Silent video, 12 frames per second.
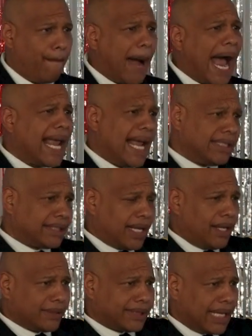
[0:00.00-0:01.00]
Maya
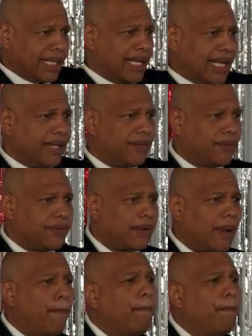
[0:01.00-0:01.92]
Angelou said this.